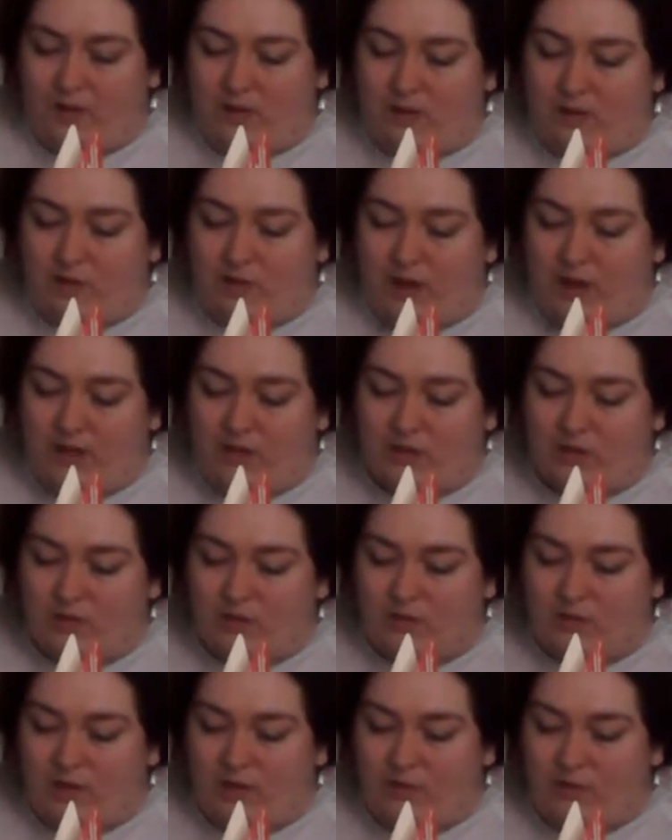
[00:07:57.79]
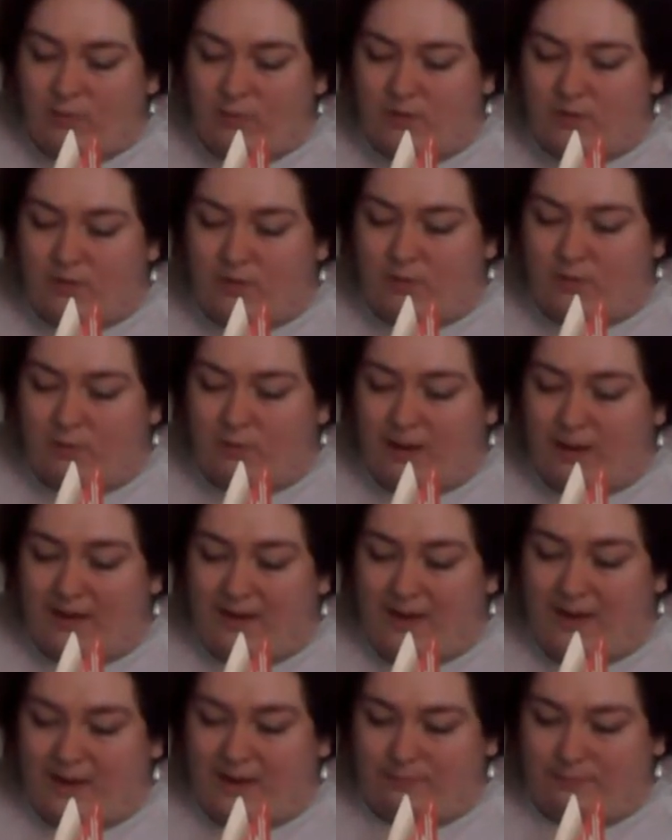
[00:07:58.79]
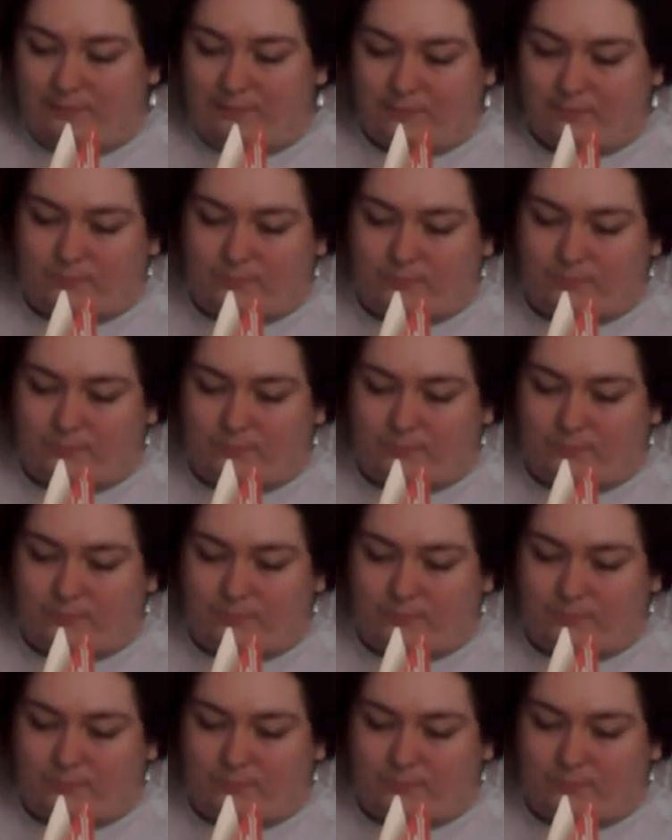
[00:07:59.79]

Strasser is never mentioned by name.